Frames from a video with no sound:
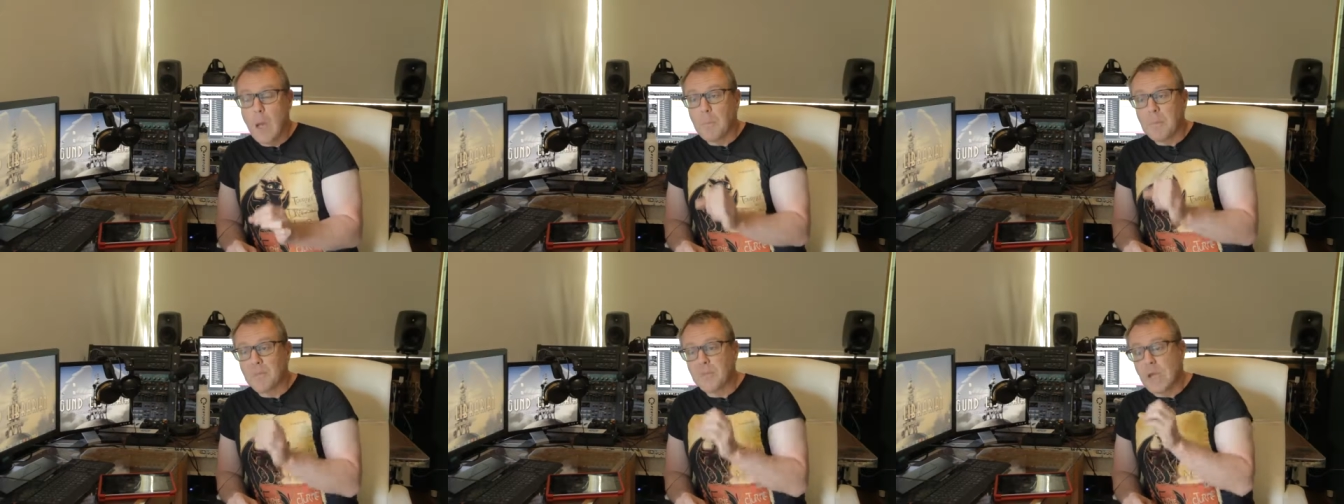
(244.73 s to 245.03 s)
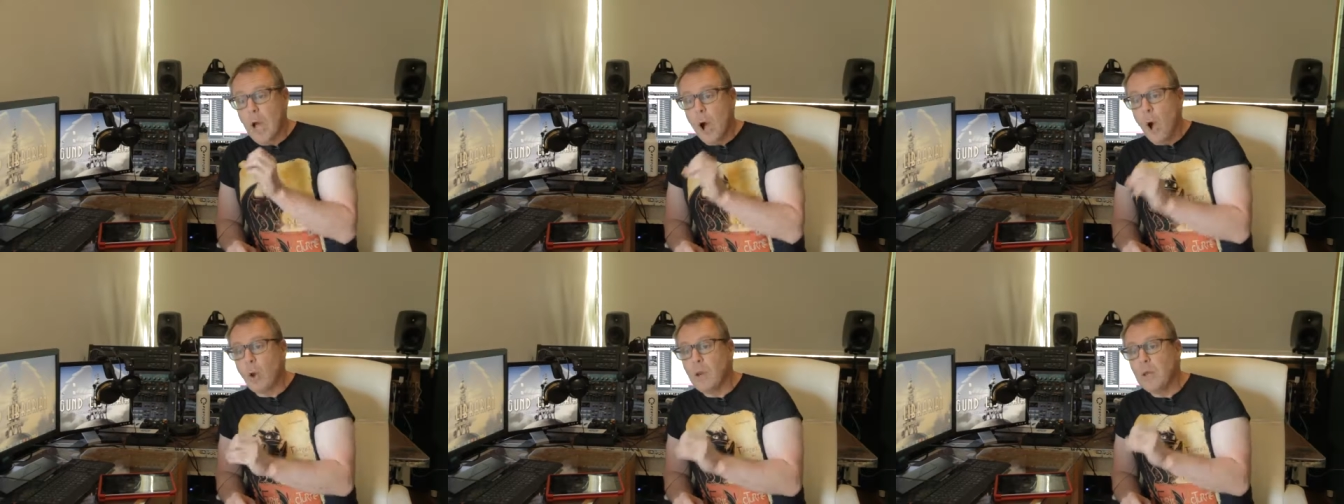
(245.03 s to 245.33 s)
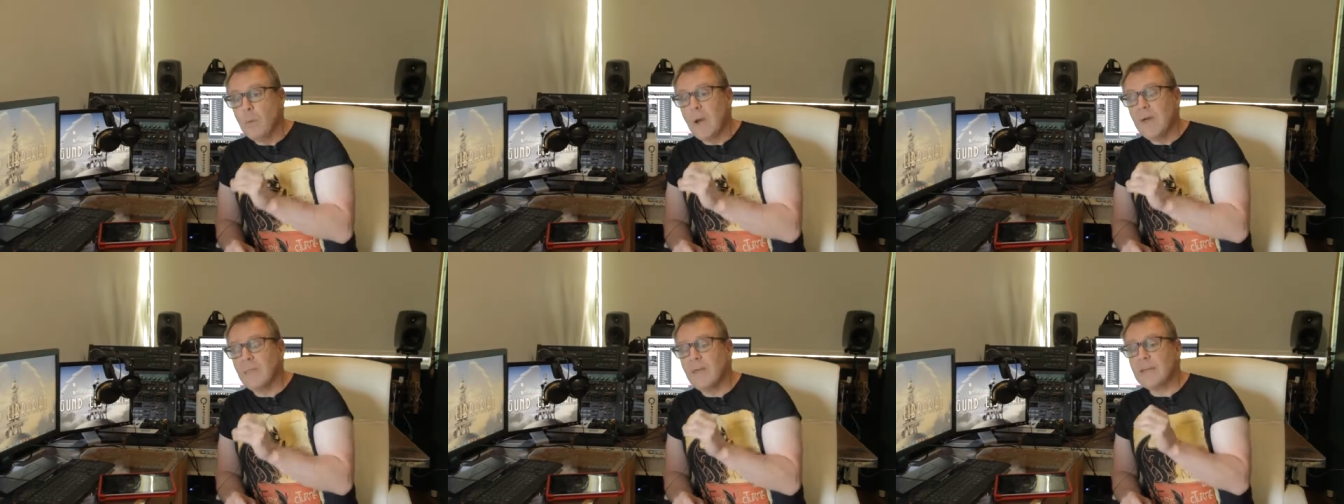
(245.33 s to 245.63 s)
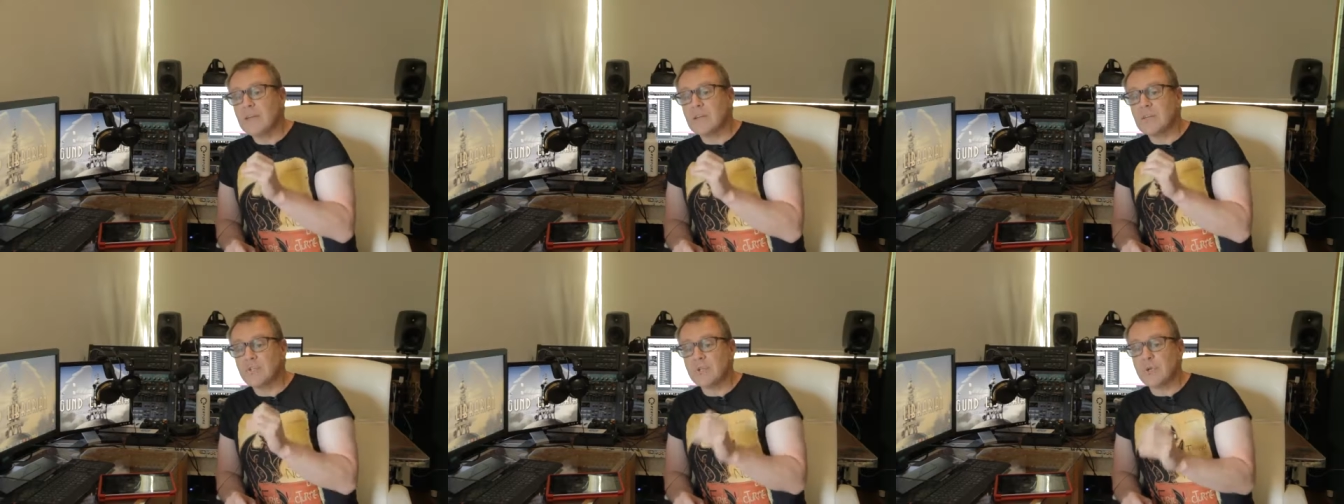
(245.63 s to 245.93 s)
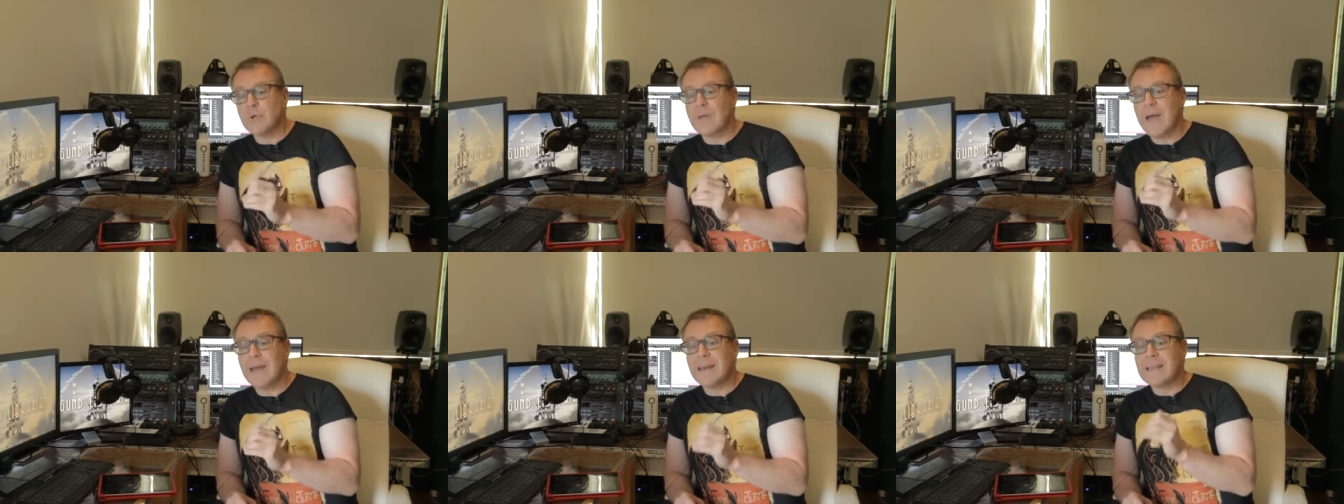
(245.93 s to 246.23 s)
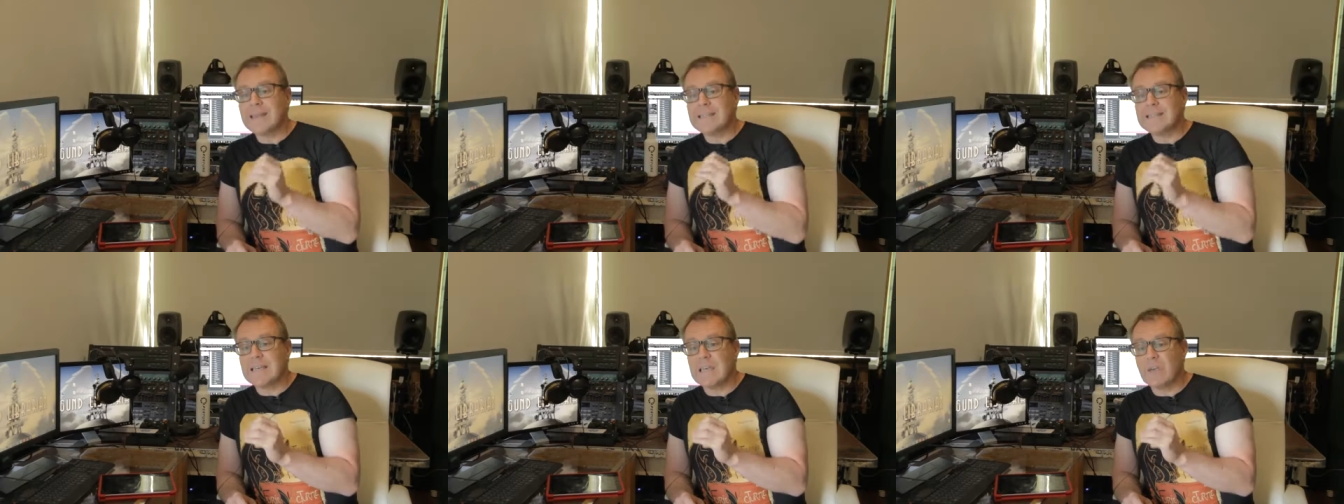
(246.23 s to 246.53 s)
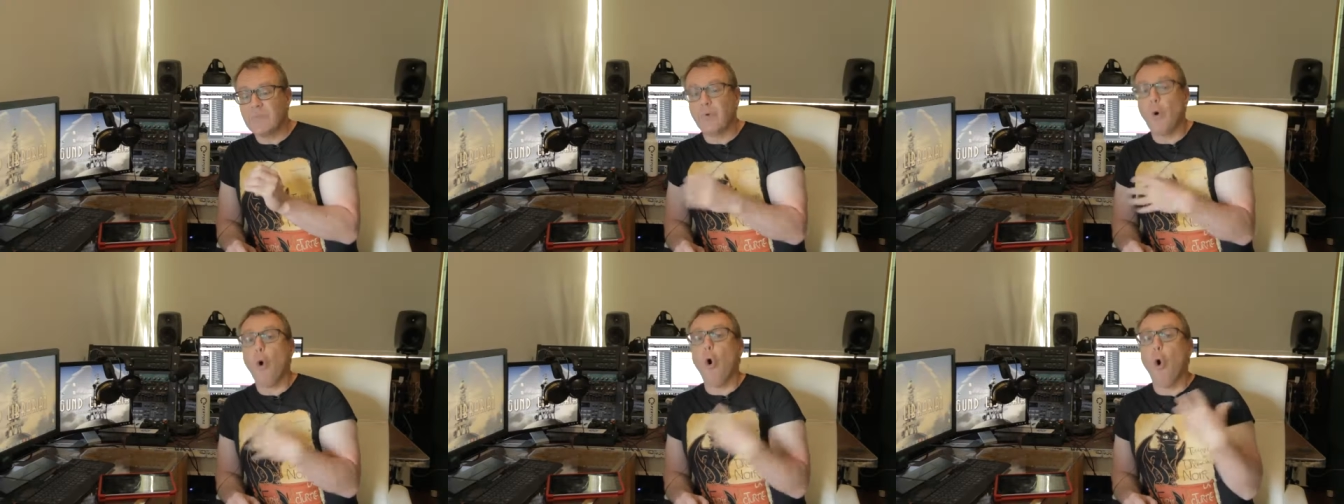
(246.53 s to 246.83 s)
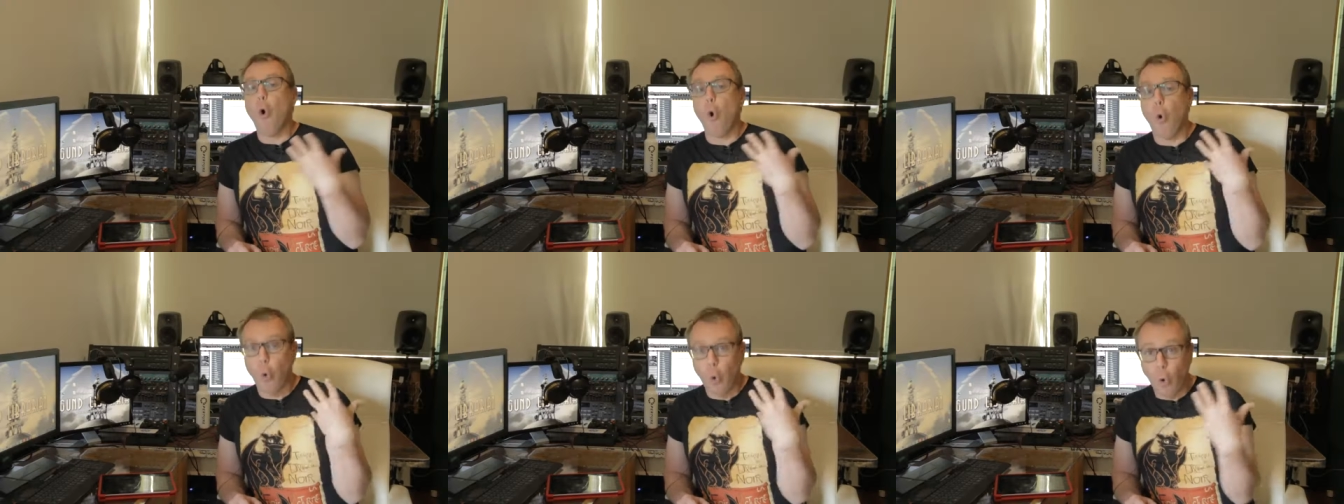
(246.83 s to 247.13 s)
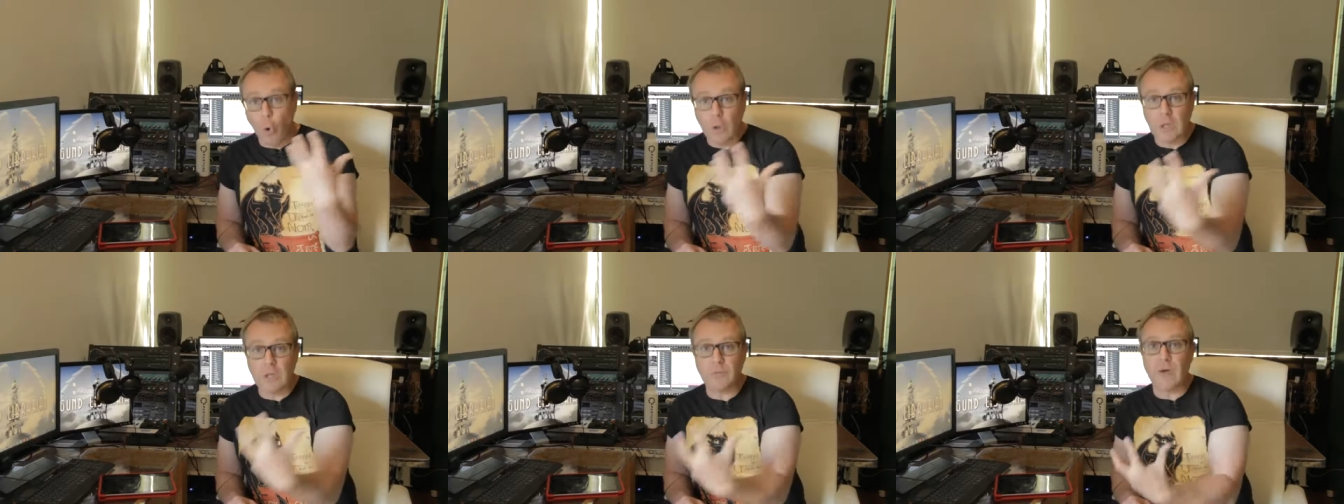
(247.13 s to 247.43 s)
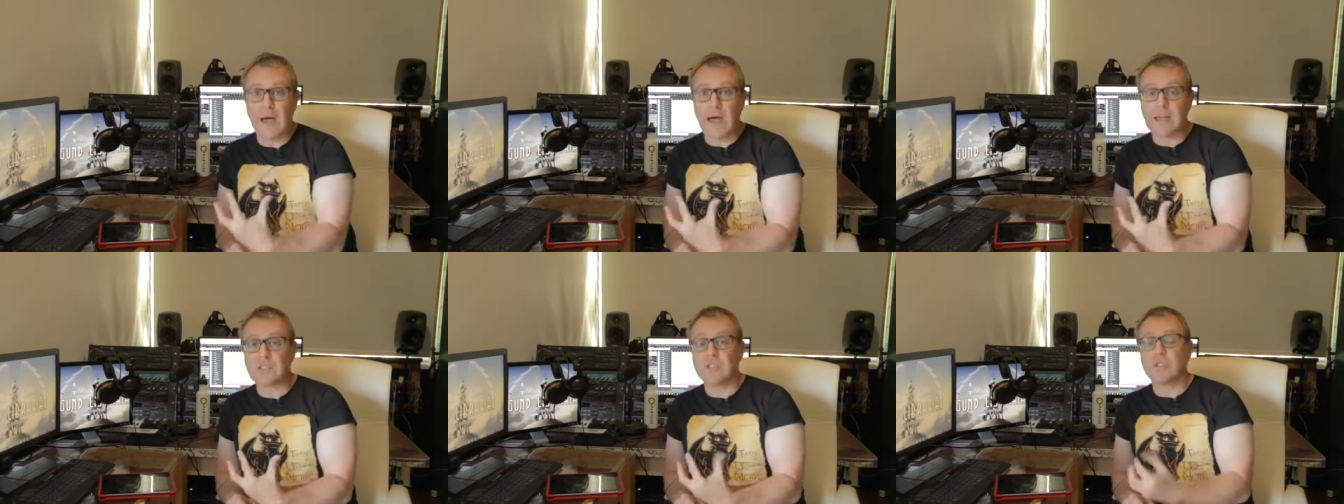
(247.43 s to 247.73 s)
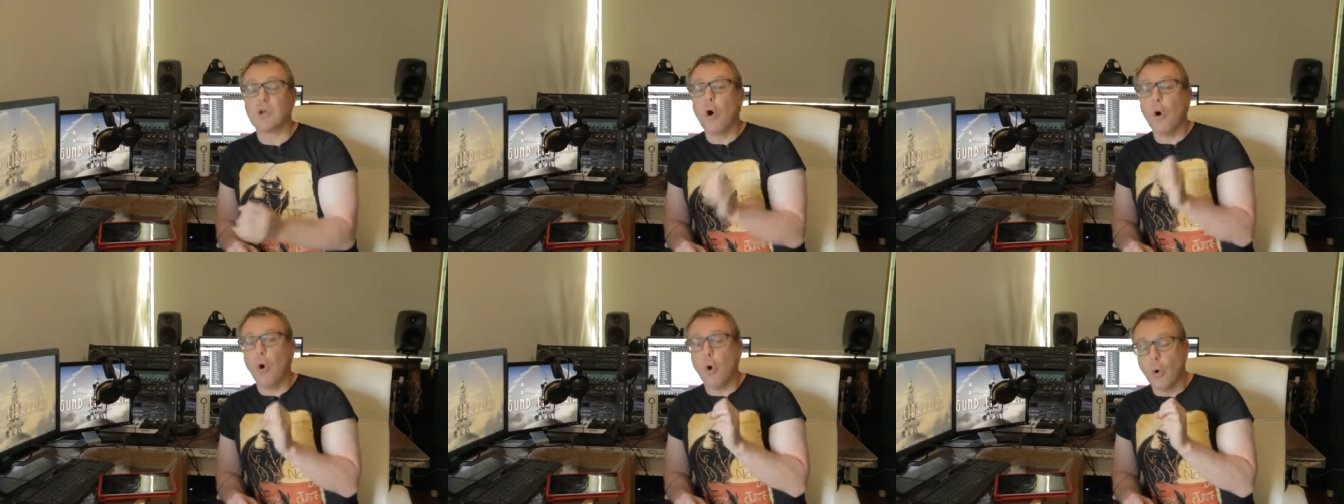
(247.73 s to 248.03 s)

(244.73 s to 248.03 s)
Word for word: But the only way they can do that is if all of us,